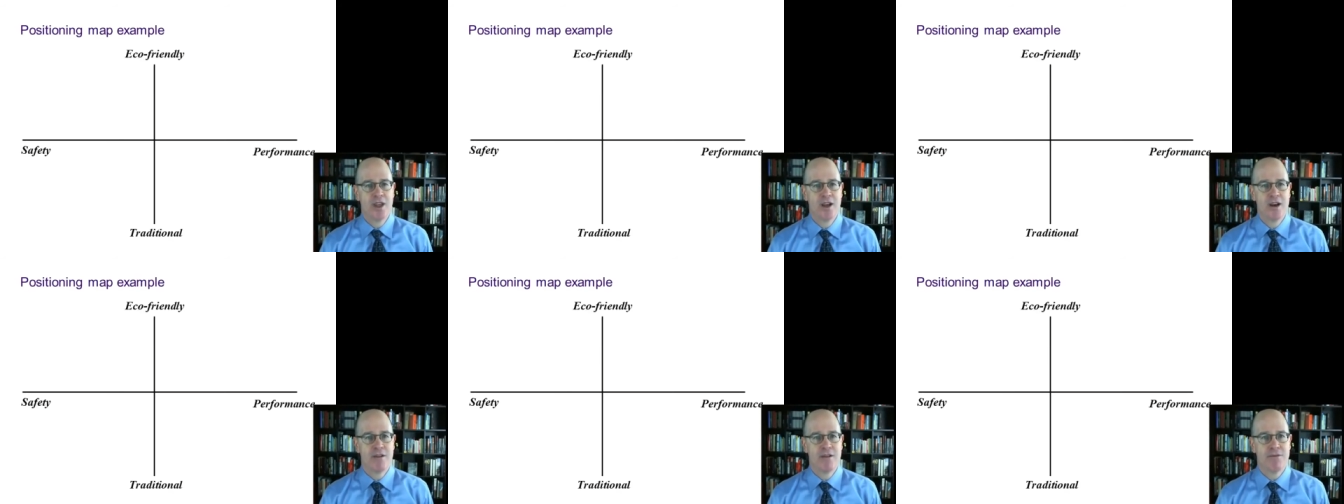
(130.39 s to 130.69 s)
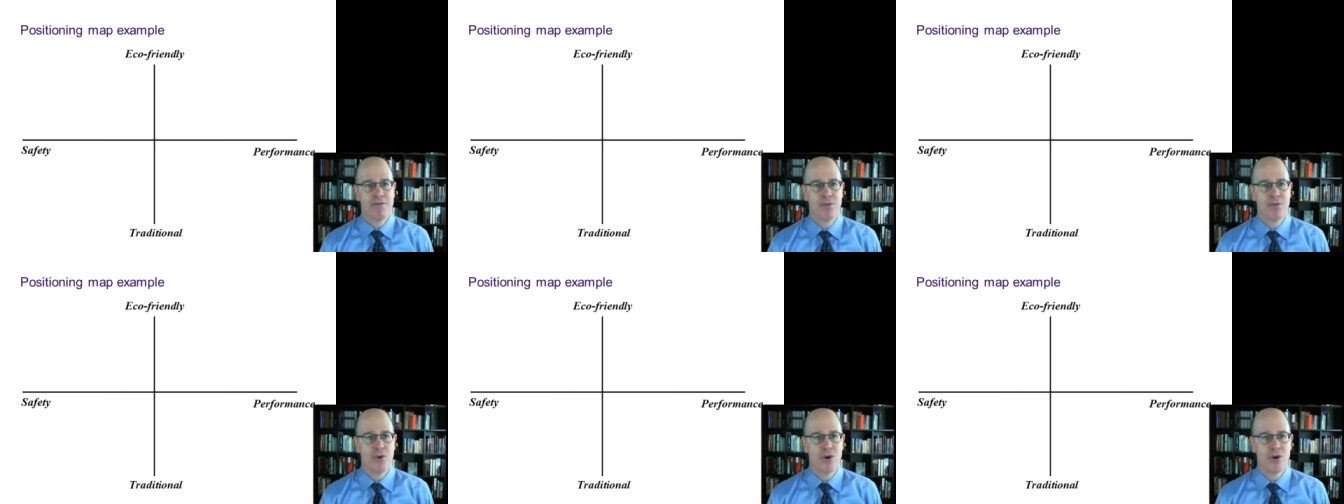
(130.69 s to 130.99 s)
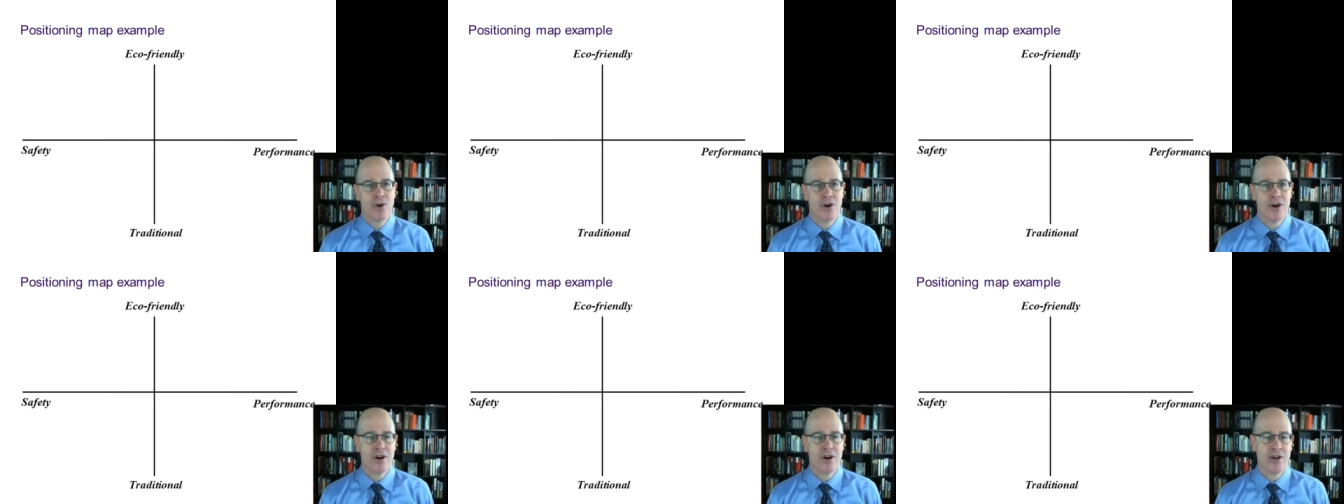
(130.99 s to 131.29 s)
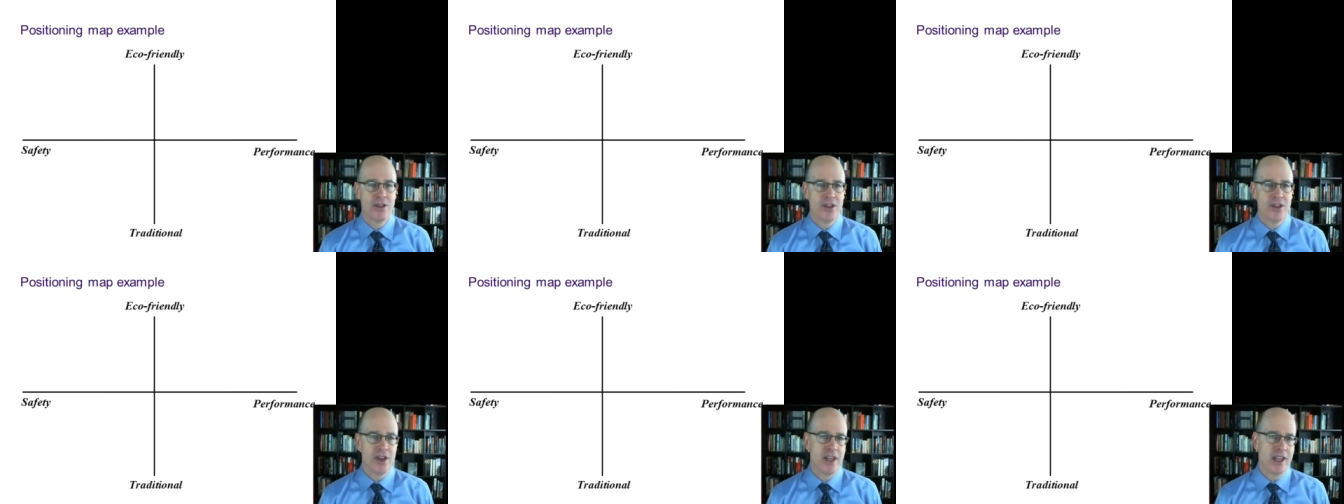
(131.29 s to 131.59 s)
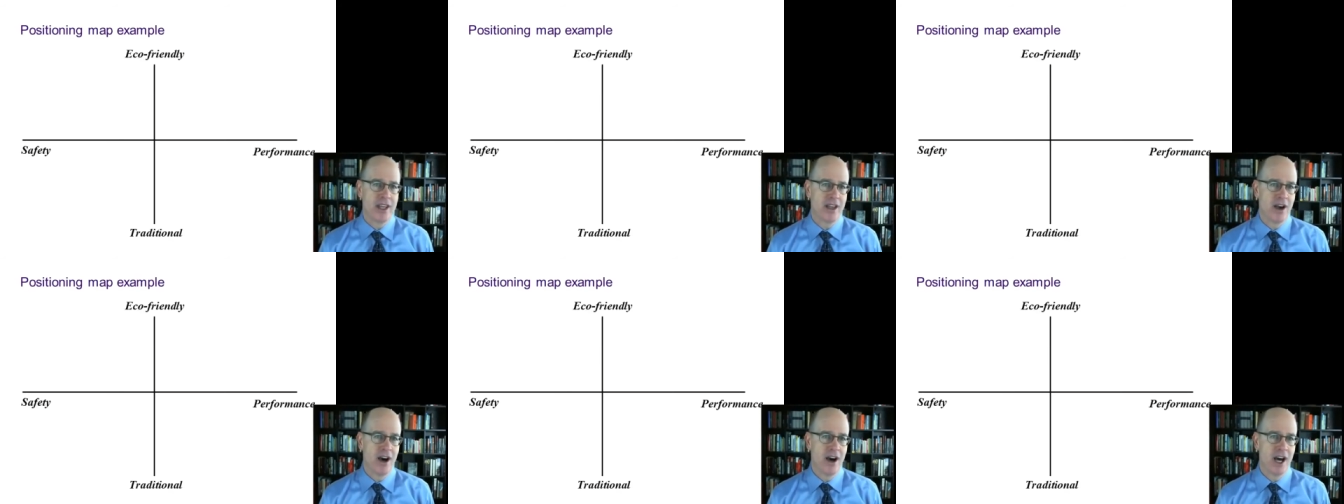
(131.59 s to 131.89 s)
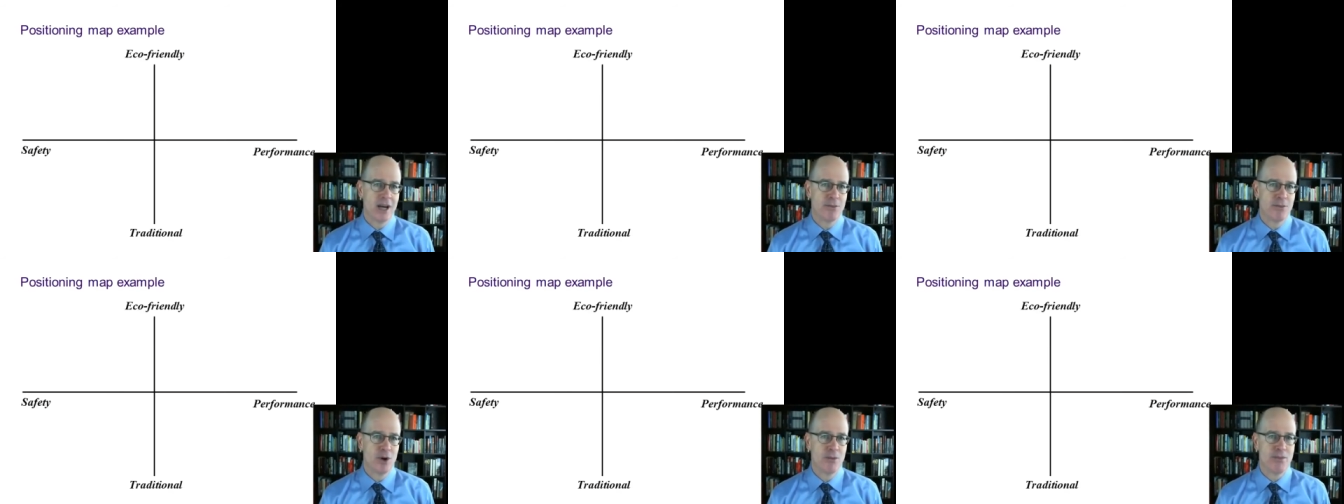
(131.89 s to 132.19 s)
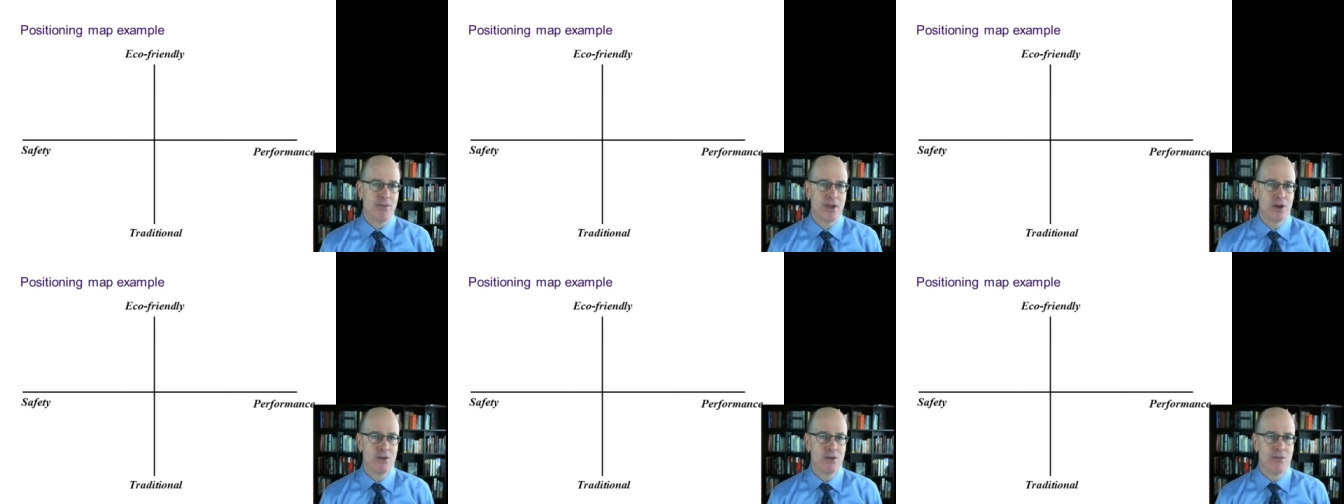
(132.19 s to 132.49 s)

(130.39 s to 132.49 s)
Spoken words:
For the automobile